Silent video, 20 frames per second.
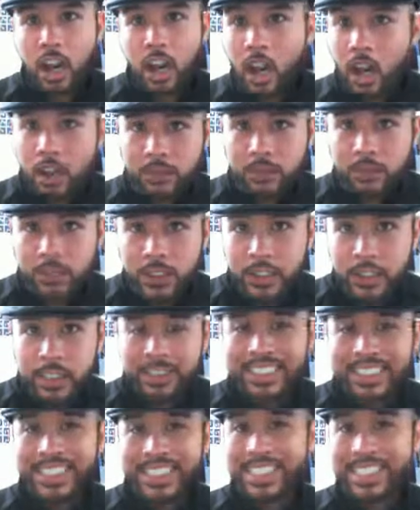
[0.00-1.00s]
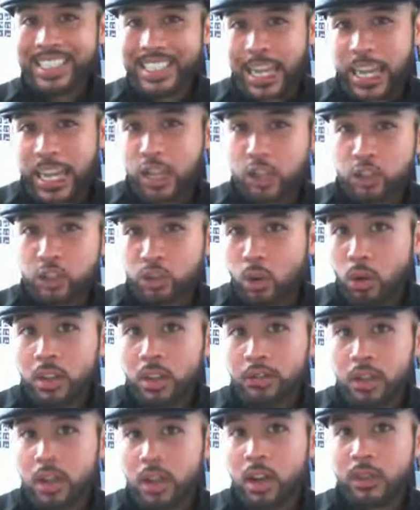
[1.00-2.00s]
confidence to take
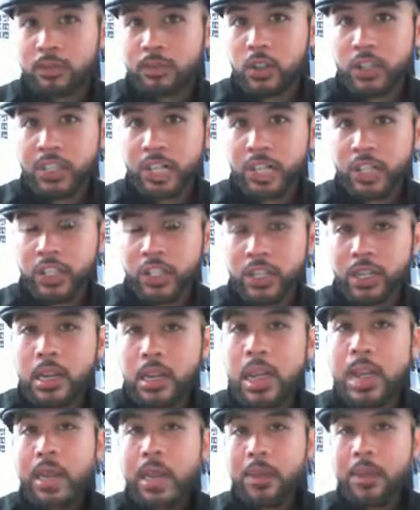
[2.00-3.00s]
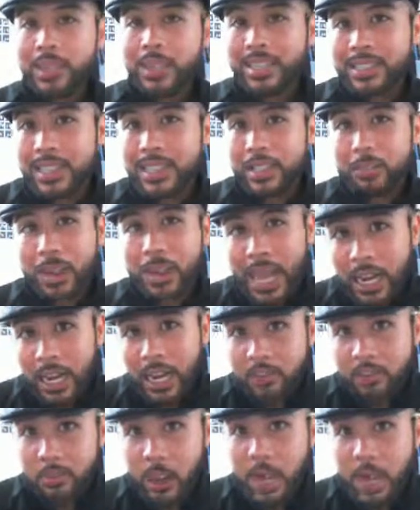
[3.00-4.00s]
control of a conversation because in the
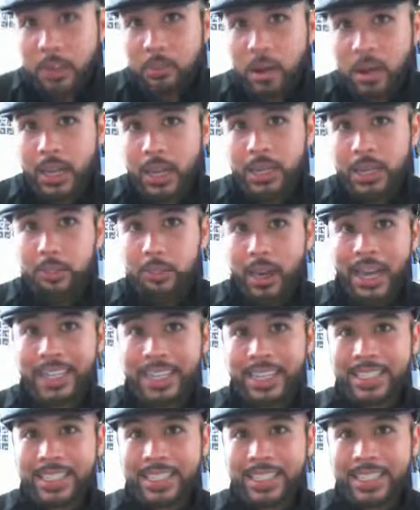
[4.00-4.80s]
back of my mind, my